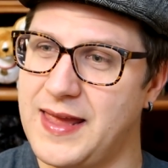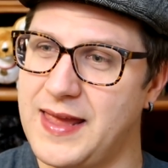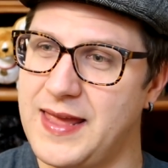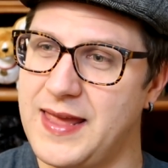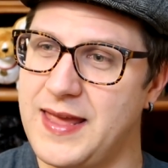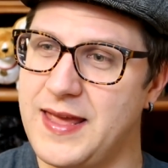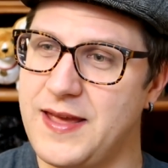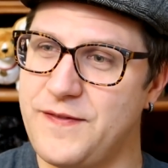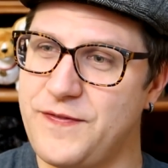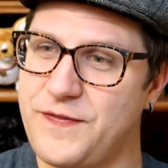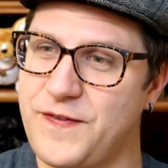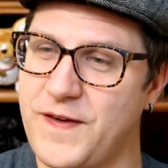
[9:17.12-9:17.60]

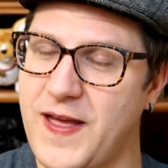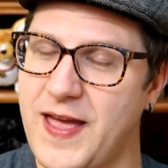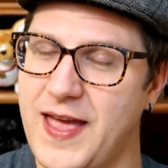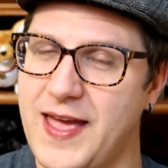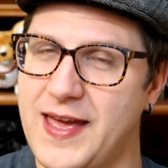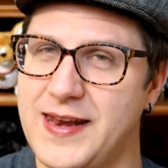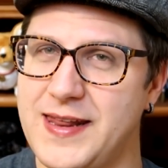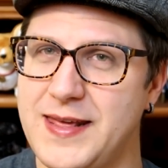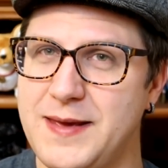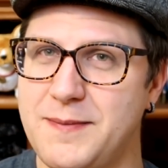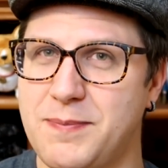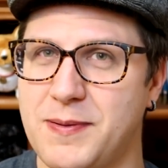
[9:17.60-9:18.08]
if
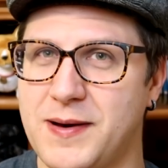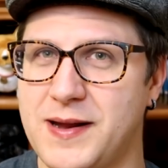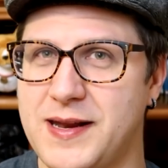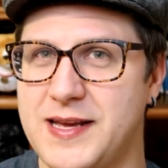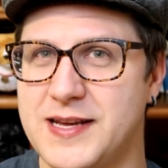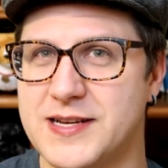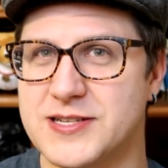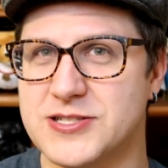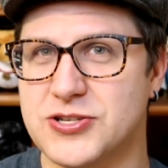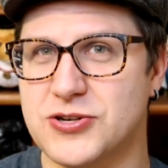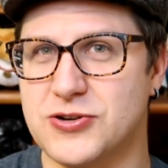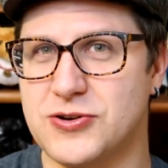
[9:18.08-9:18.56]

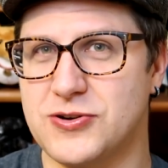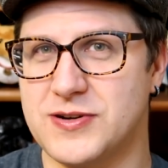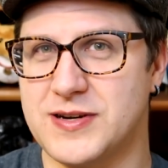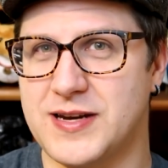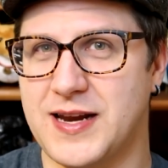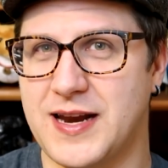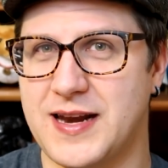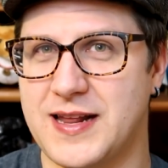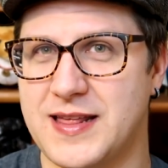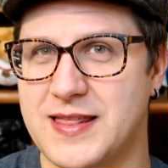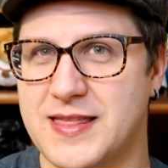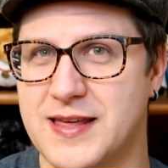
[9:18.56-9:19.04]
anybody has heard
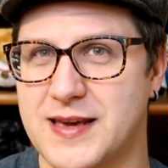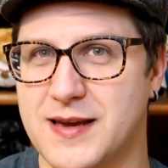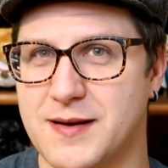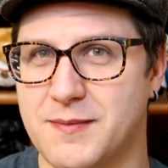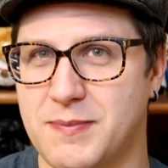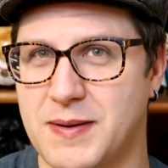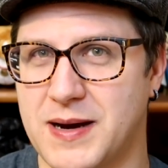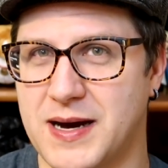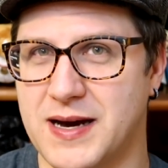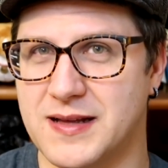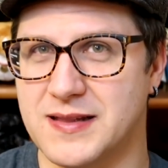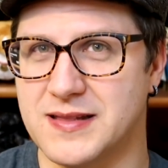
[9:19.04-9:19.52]
anything
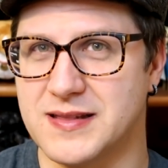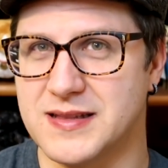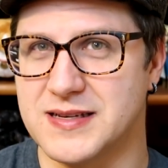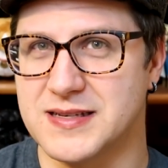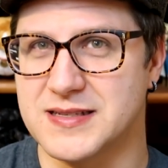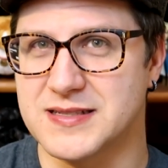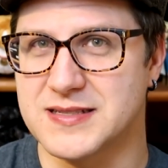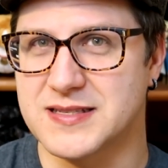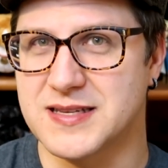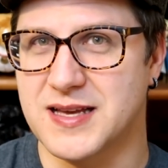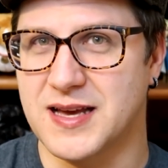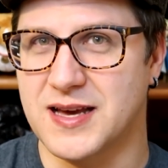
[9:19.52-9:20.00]
about
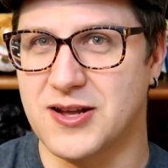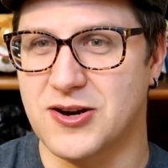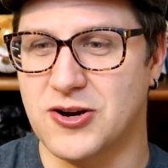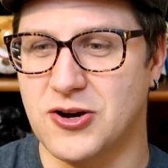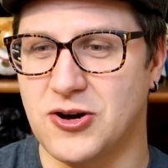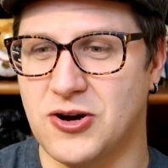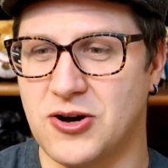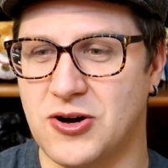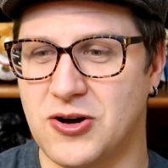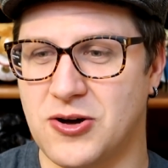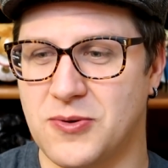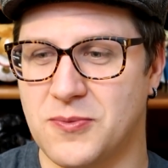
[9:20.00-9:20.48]
this at
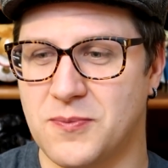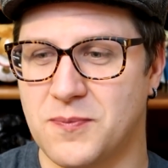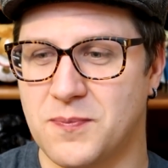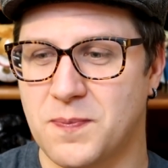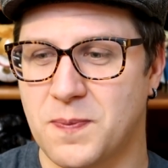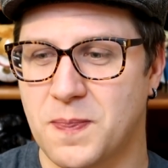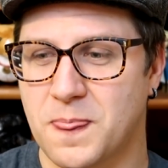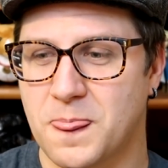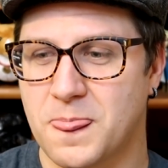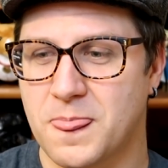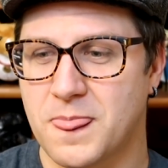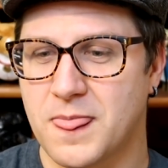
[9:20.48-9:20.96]
all,
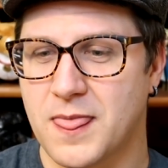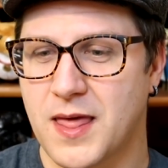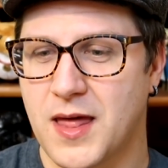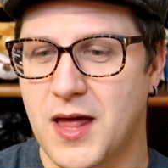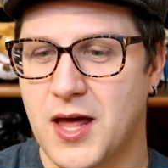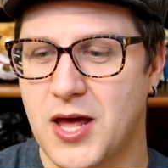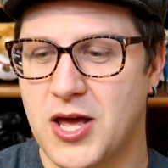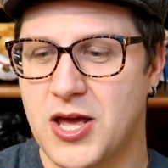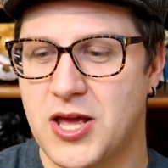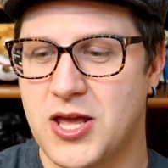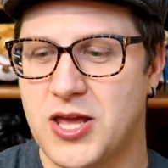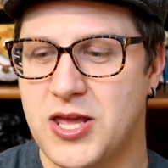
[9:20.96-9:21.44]

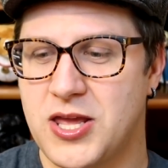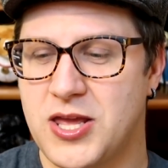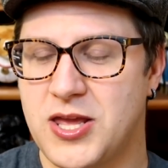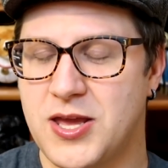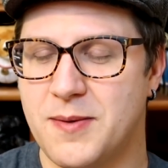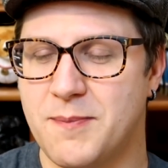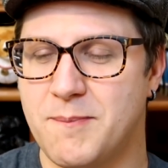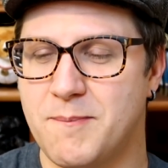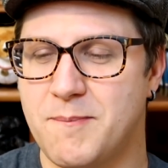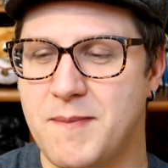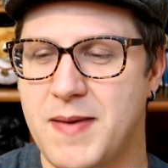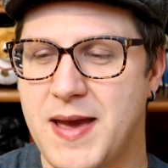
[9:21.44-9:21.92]

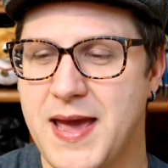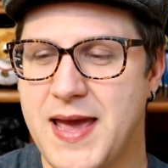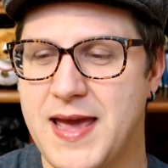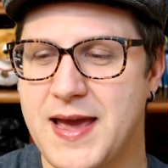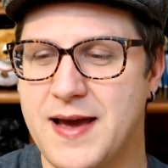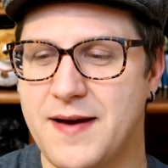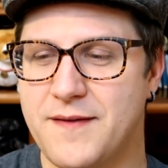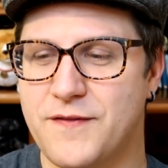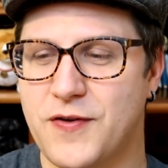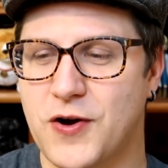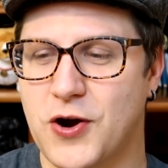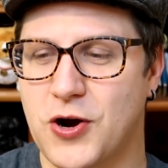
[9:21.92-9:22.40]
you may
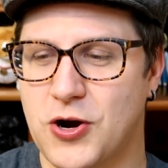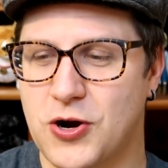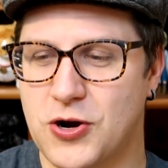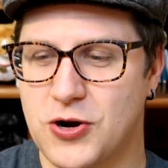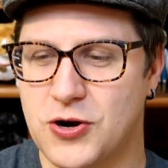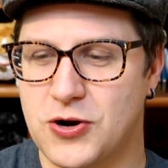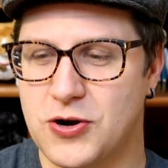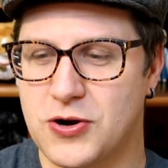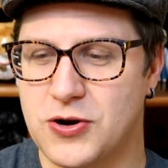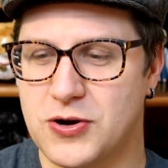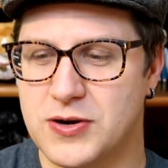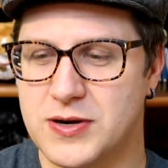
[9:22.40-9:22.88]
have
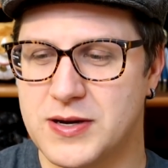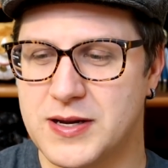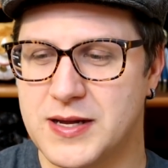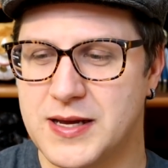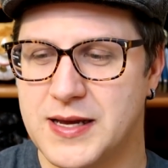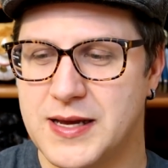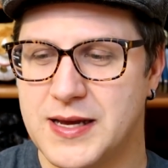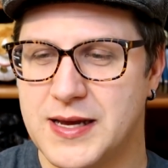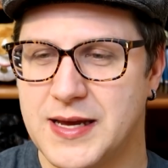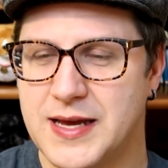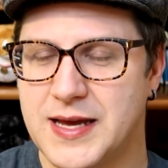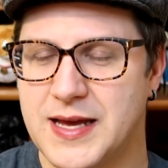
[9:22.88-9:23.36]
heard
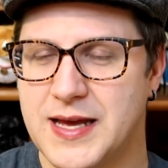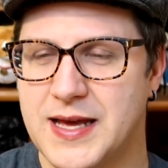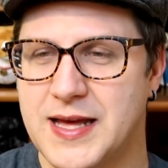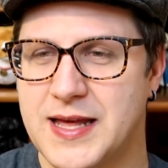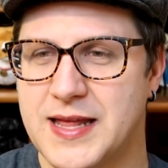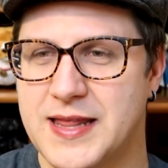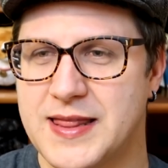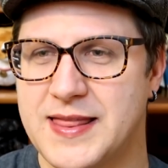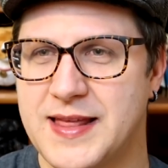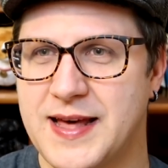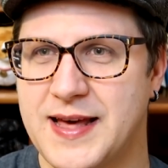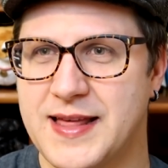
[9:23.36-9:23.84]

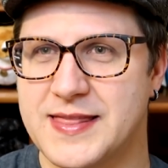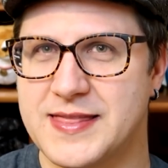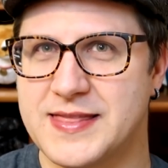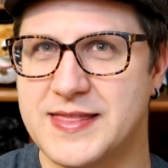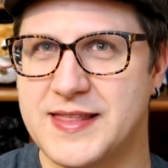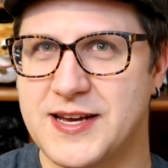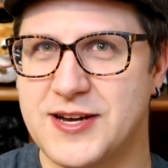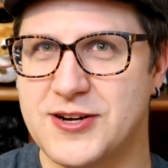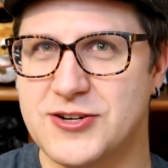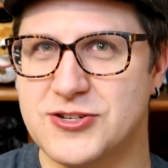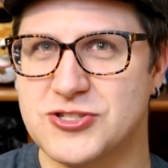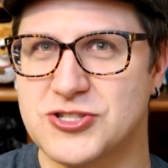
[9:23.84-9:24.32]
that
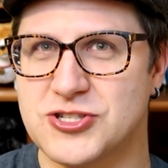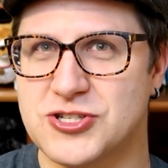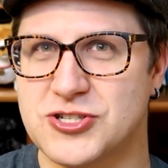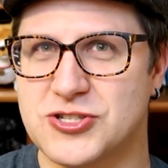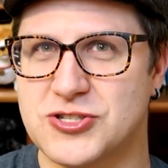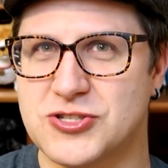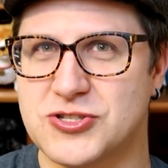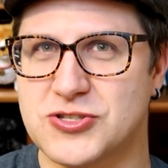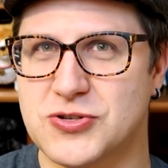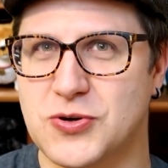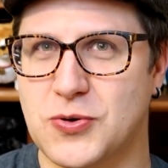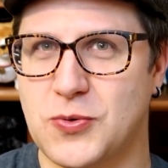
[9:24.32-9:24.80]
there's a
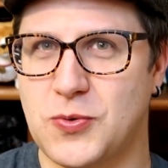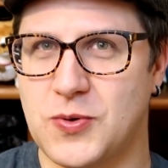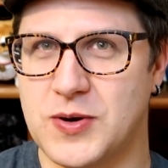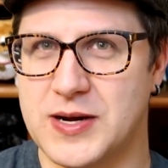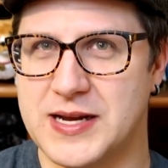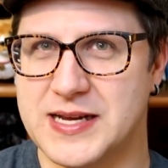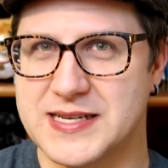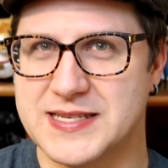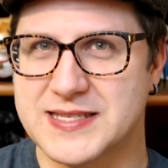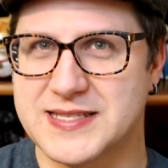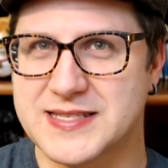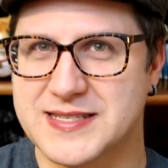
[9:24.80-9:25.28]

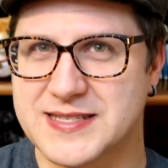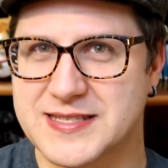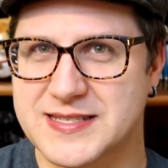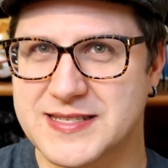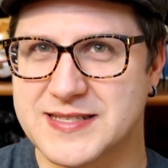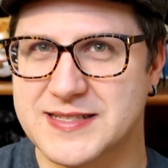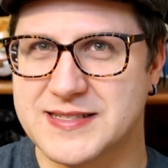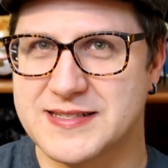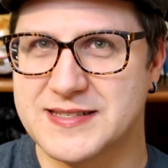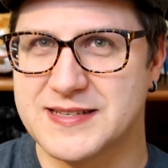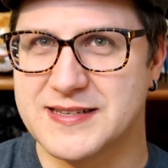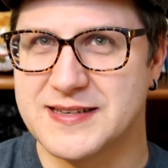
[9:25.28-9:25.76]

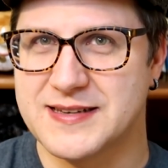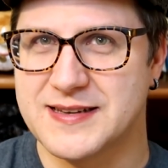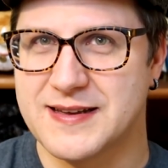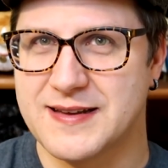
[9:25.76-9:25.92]
twist.